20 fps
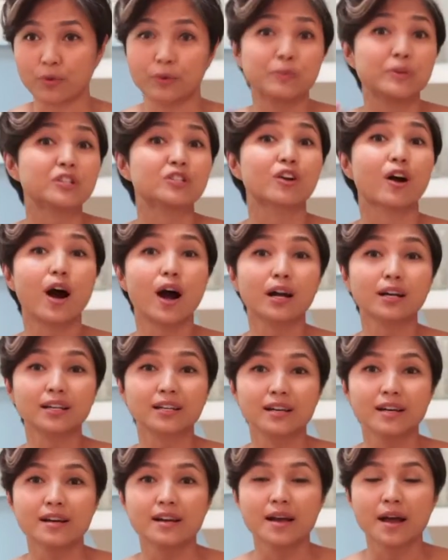we
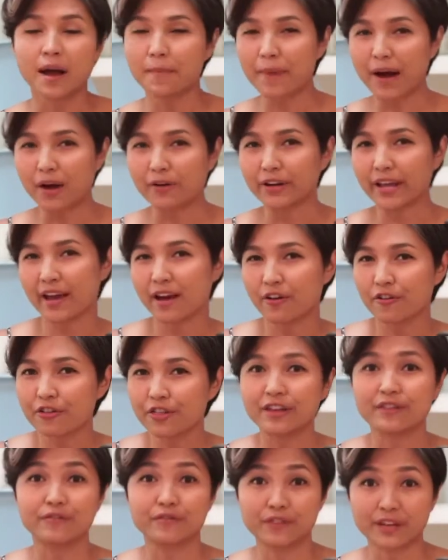talk about
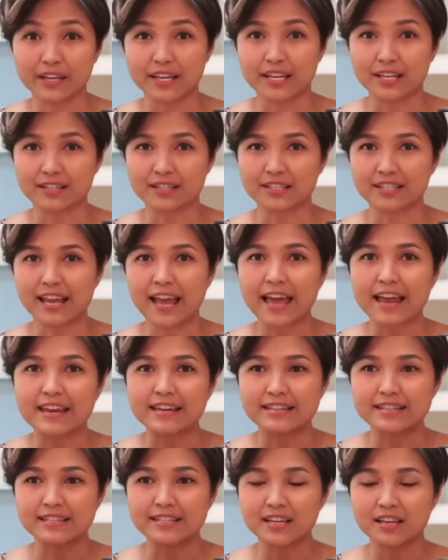health and fitness,
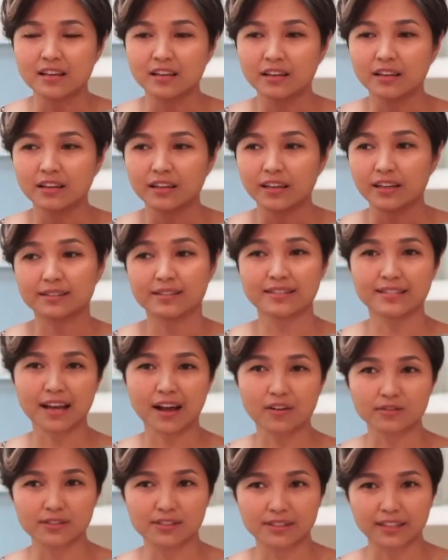and it
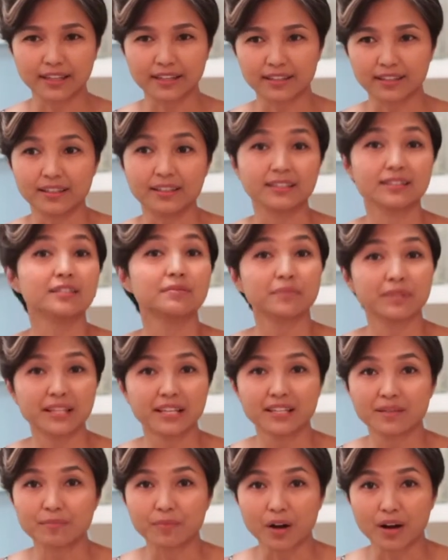sounds like an
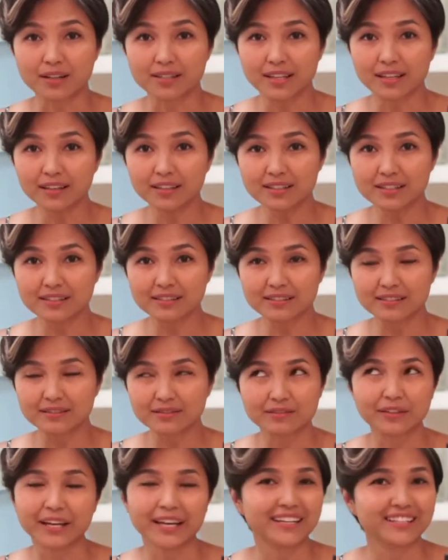intimidating process.
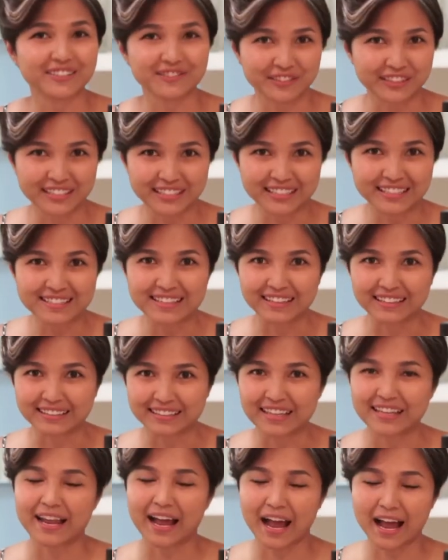And it really
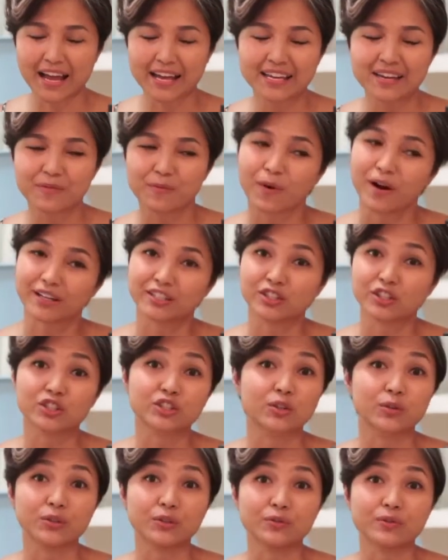isn't. And I wanted to
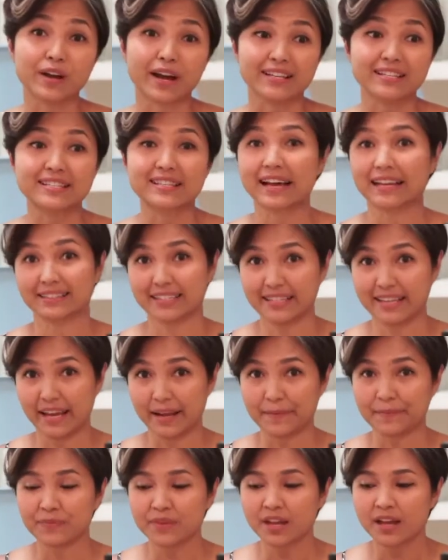show you guys that
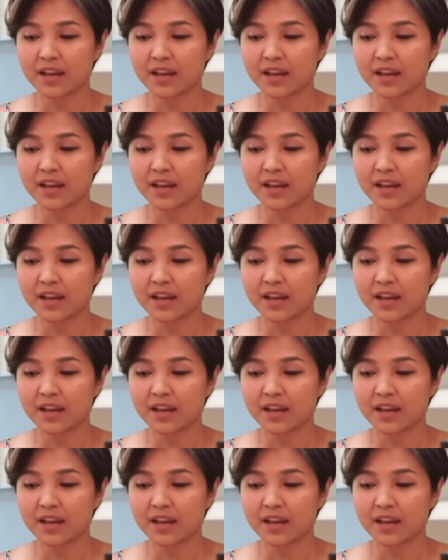today.